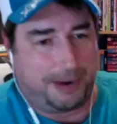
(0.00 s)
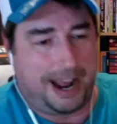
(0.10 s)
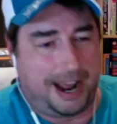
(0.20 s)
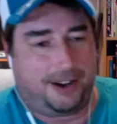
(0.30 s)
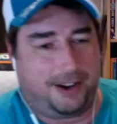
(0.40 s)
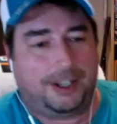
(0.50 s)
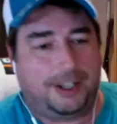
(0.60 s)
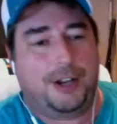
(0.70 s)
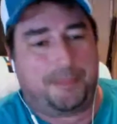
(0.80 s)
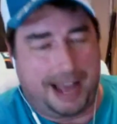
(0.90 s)
Ratto,
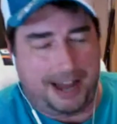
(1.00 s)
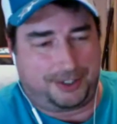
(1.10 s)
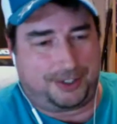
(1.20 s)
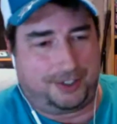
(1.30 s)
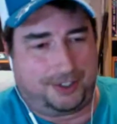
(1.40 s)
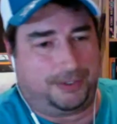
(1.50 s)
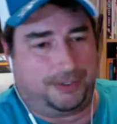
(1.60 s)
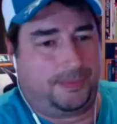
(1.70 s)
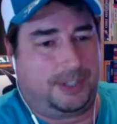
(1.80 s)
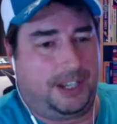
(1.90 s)
Patterson
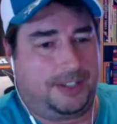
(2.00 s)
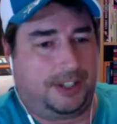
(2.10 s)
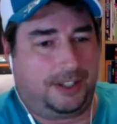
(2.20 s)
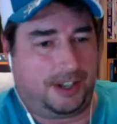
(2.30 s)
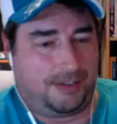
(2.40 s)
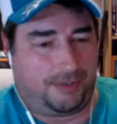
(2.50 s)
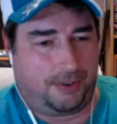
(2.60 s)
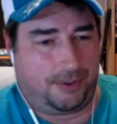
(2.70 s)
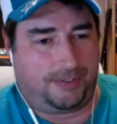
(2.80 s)
from TSN 1040